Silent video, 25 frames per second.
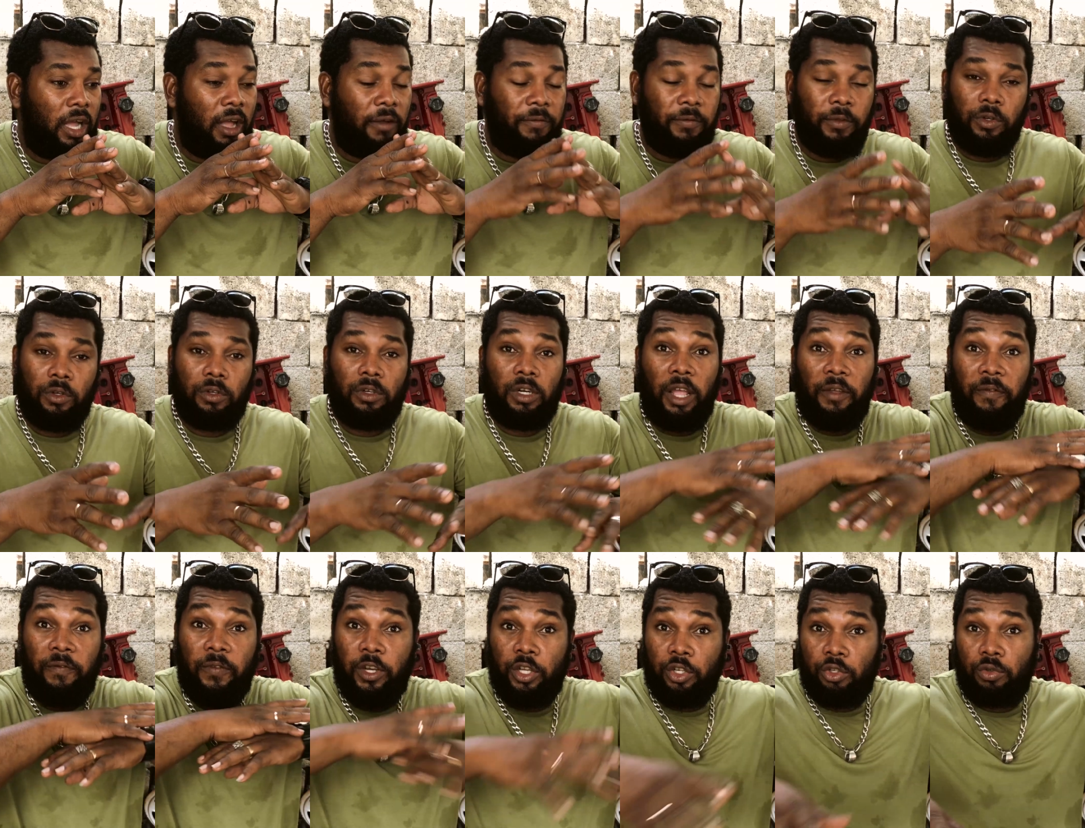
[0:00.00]
afternoon I
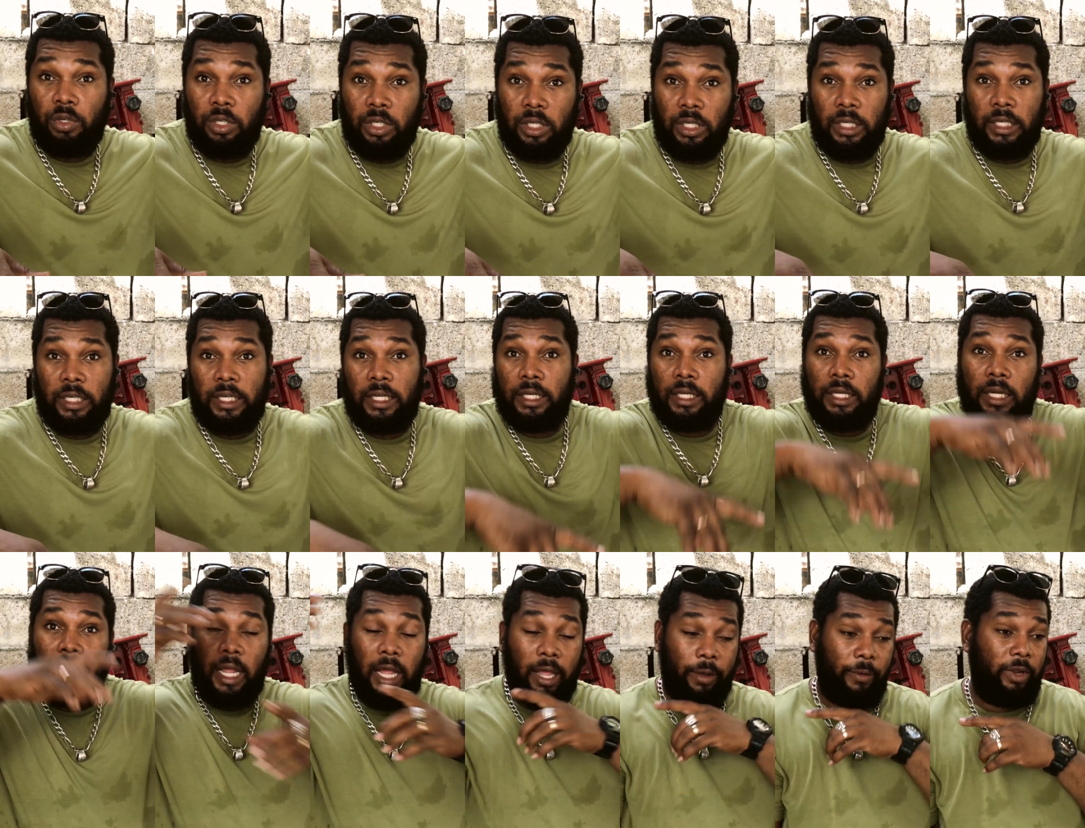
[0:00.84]
finish work early.
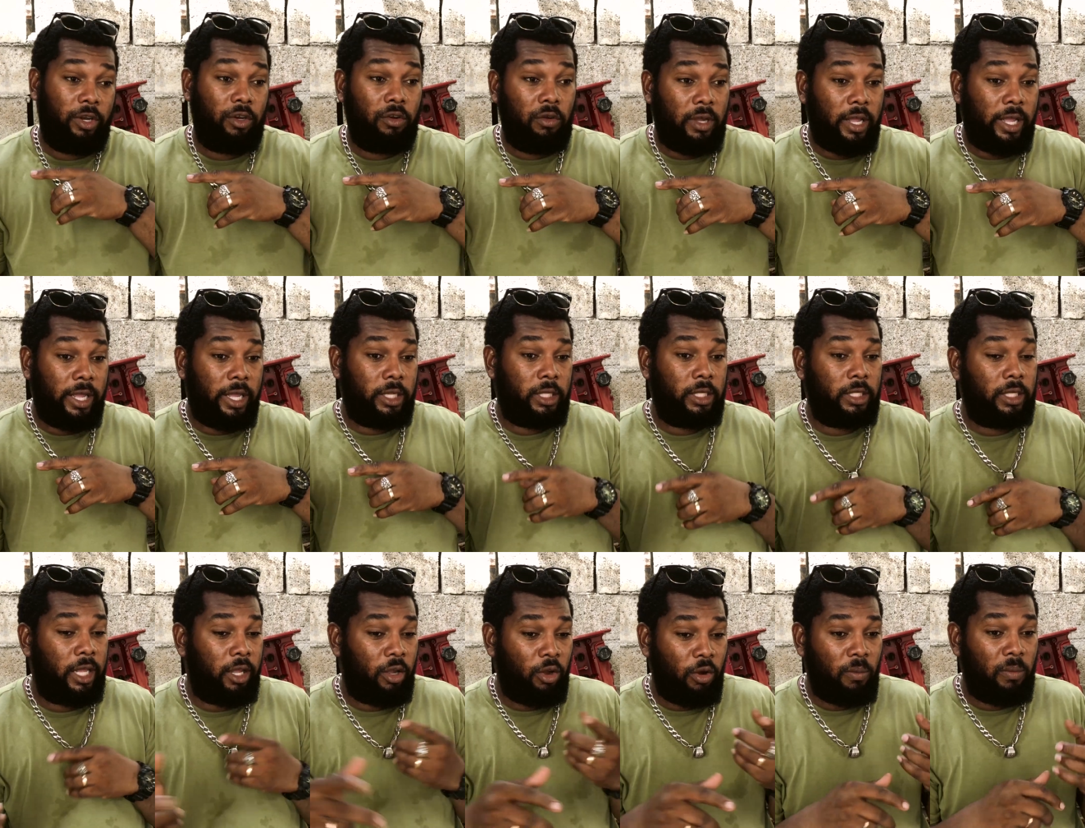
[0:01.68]
I went down, I get
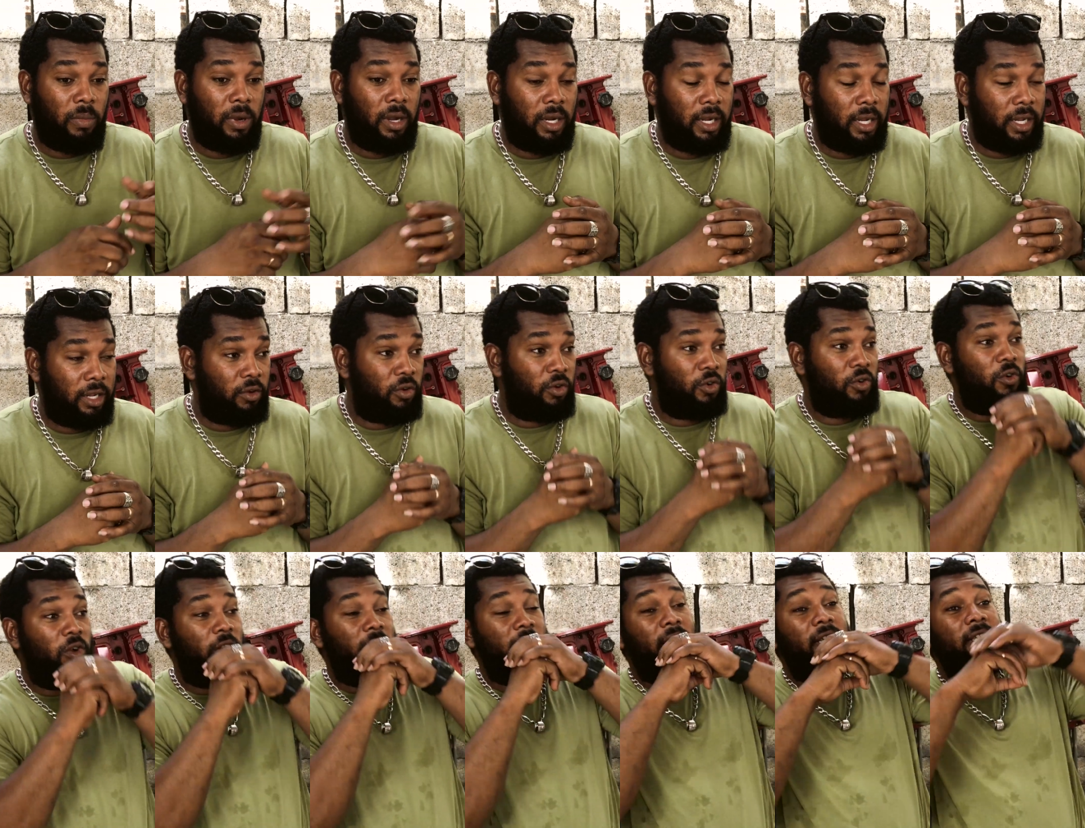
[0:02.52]
it, I come back, I go
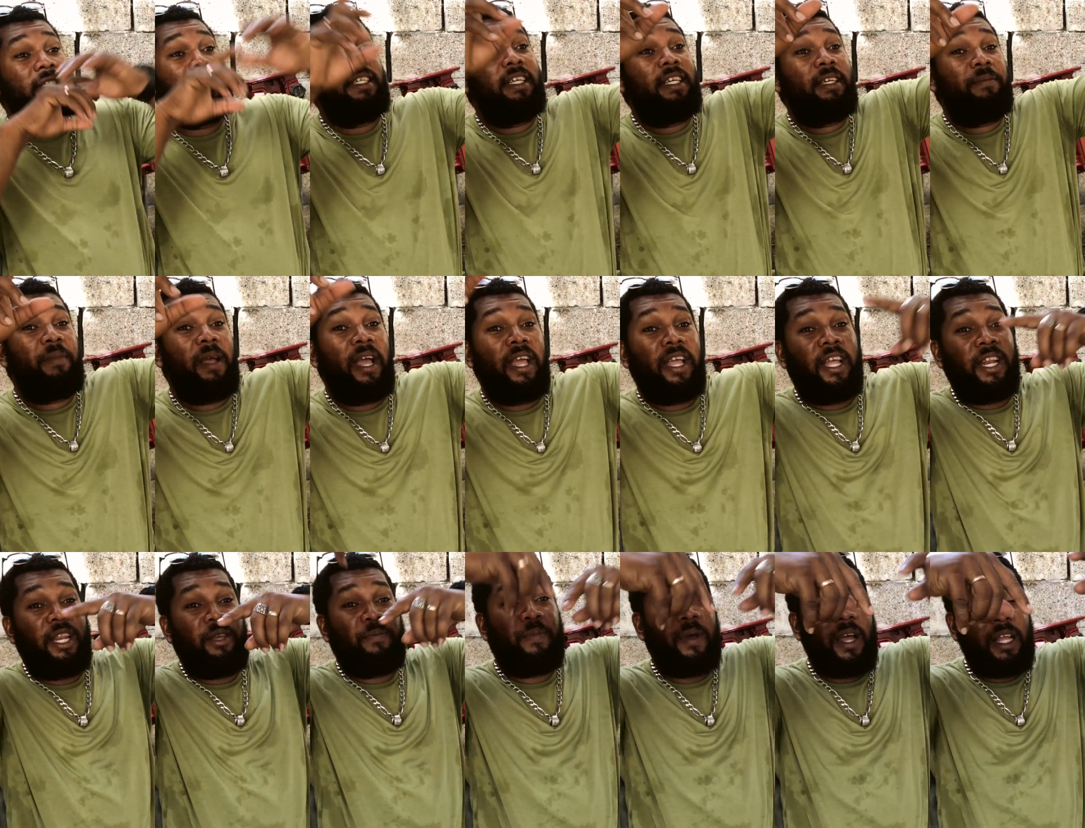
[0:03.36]
call it. I say, hey, I
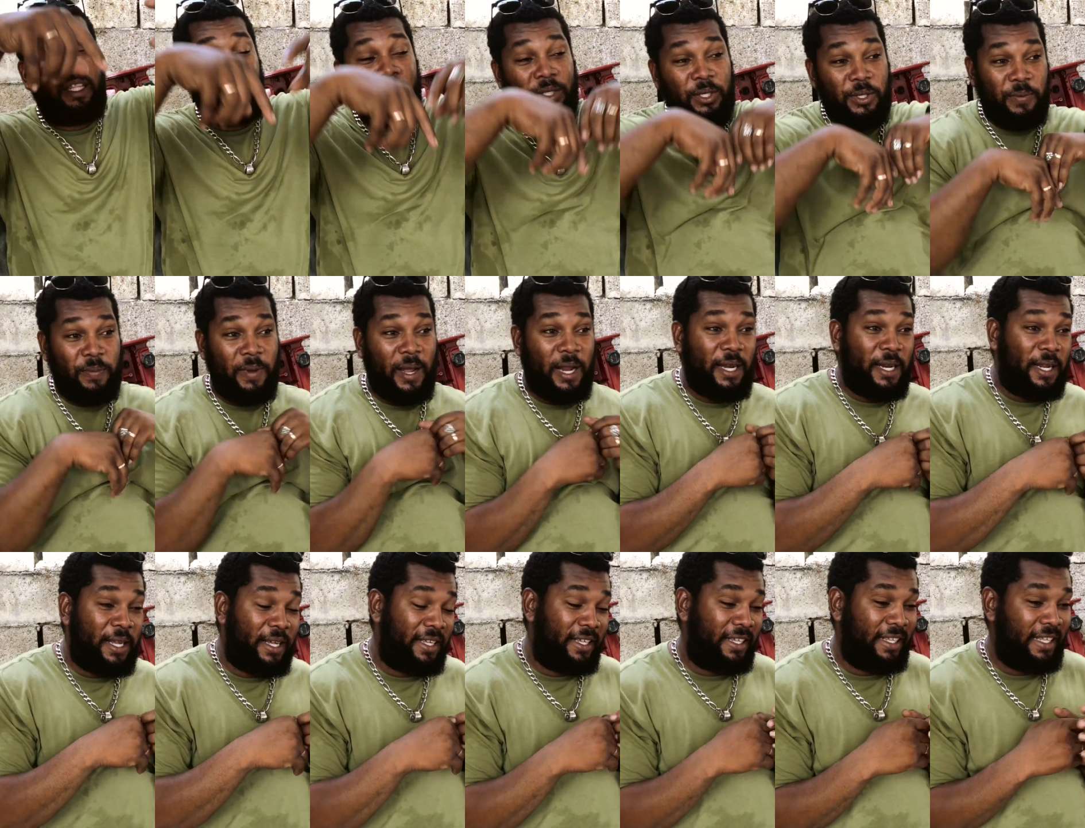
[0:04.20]
get the part up and
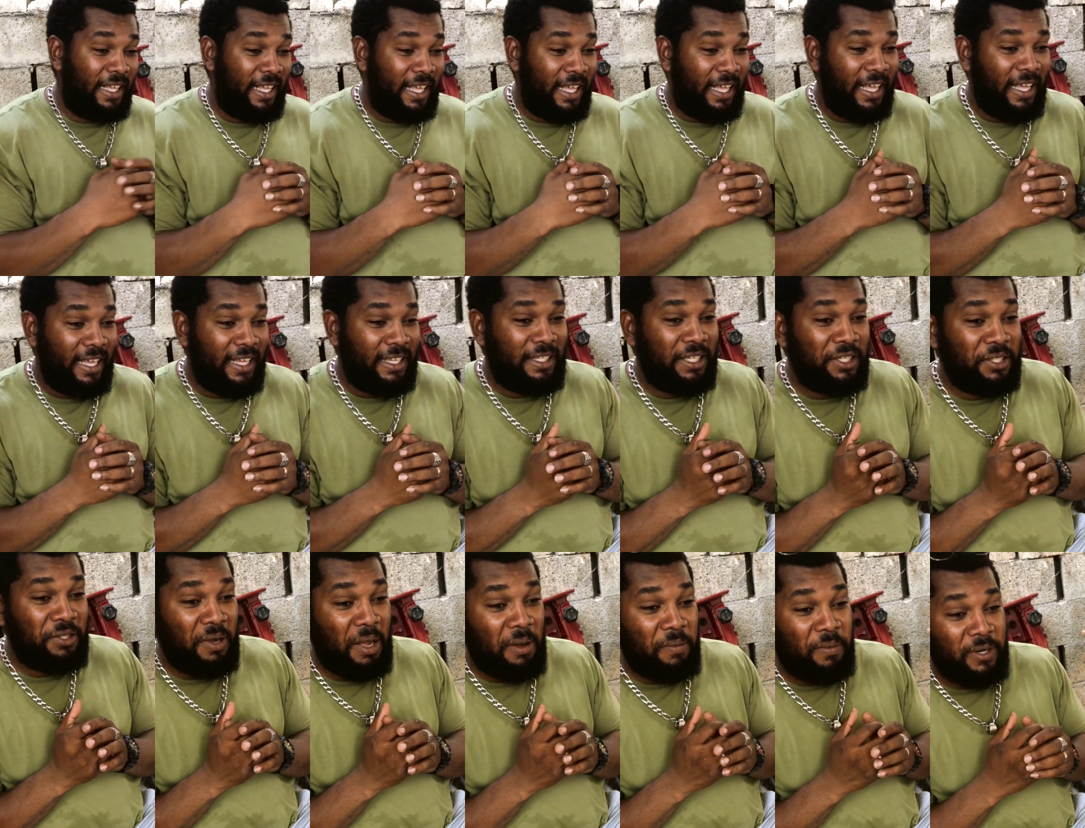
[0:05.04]
that. He
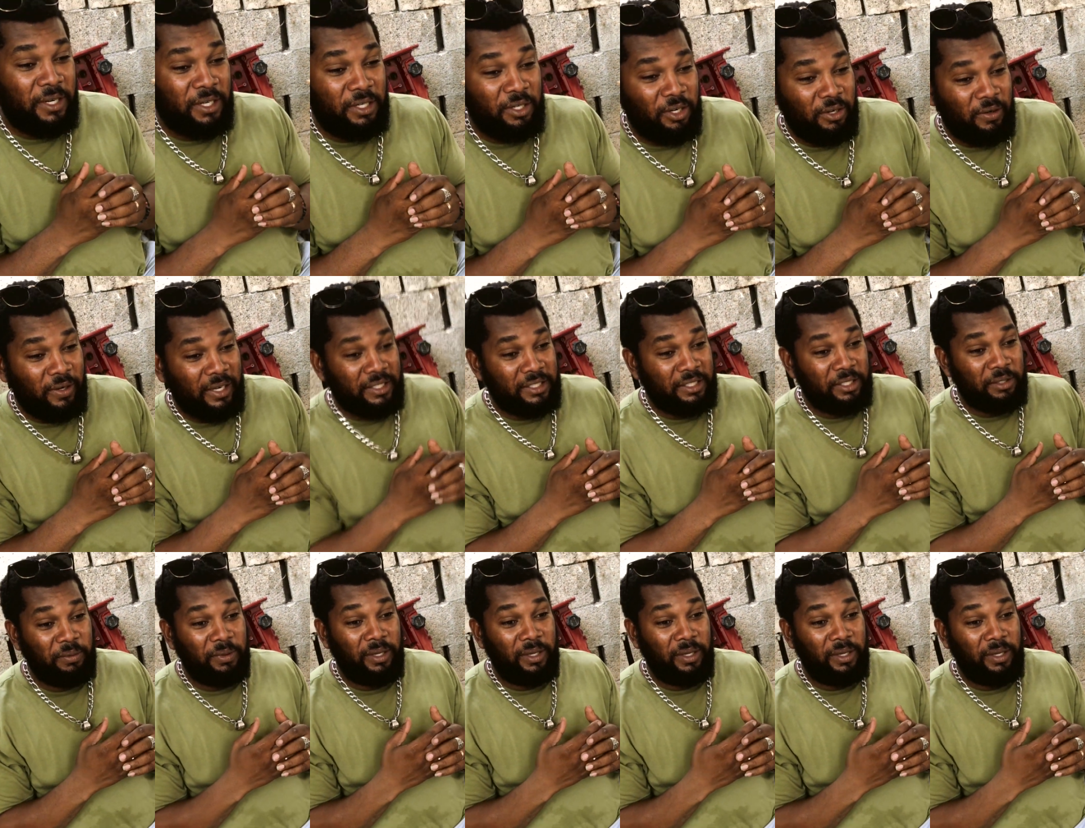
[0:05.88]
says, what happened now? I say,